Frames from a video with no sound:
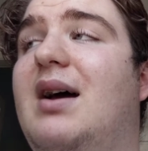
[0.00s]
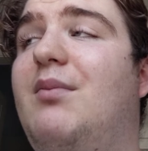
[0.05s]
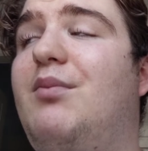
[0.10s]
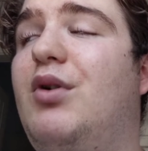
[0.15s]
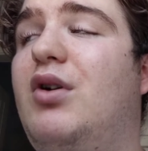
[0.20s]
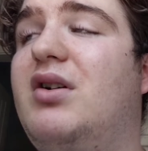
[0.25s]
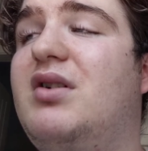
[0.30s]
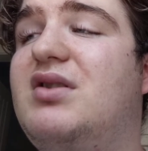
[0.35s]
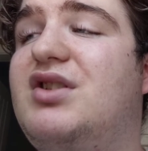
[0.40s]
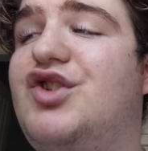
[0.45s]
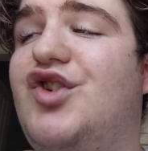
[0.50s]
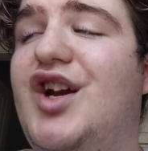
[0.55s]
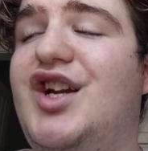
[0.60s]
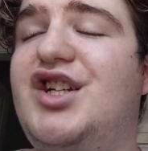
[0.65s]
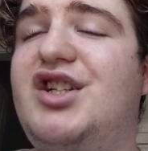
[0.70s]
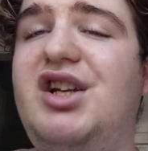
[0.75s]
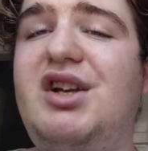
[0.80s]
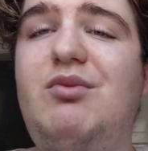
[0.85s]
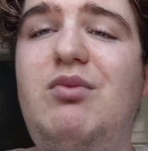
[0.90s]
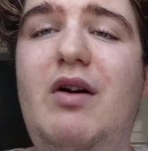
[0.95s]
But
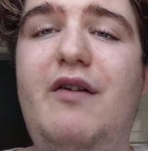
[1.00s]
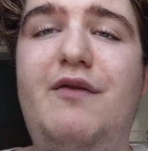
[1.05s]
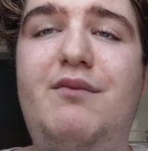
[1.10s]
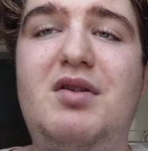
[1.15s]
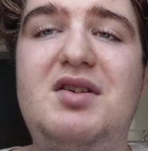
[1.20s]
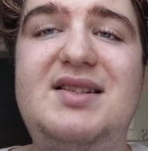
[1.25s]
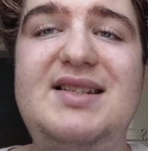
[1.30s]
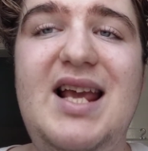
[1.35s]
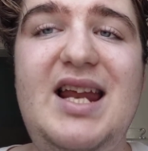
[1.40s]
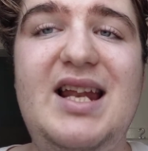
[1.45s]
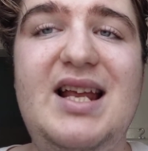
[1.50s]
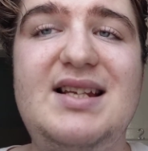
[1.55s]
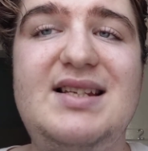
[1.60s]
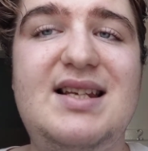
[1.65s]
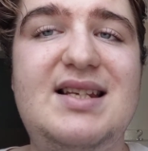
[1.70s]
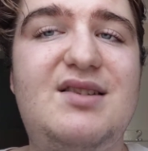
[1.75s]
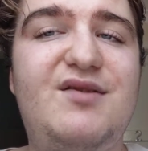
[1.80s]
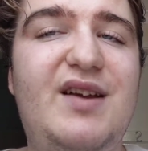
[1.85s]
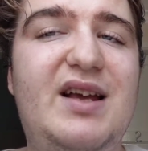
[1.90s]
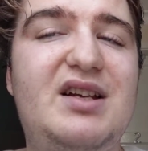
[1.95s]
strangely with Mercedes
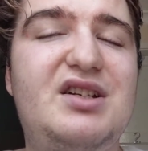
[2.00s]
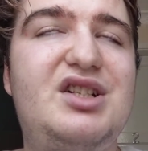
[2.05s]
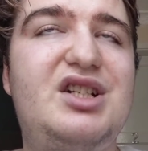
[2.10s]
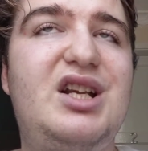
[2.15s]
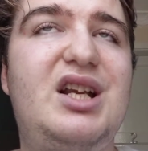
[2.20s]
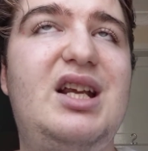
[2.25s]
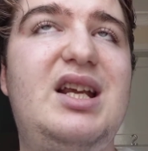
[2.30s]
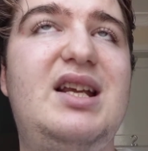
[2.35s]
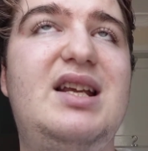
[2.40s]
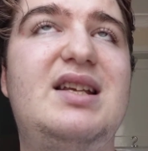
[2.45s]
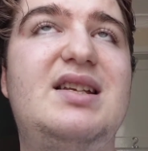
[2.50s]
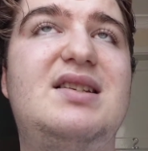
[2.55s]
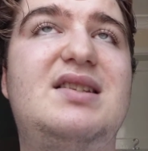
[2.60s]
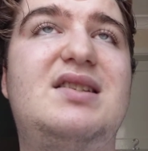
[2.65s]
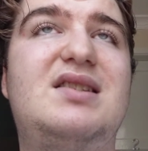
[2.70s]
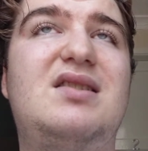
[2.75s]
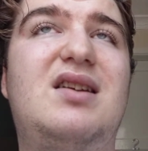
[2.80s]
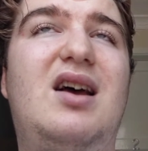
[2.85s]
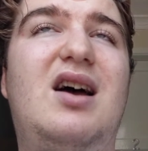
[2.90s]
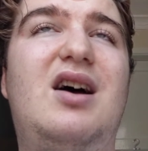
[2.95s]
is that
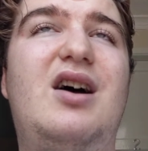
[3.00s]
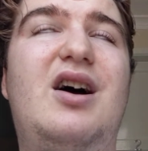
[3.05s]
she's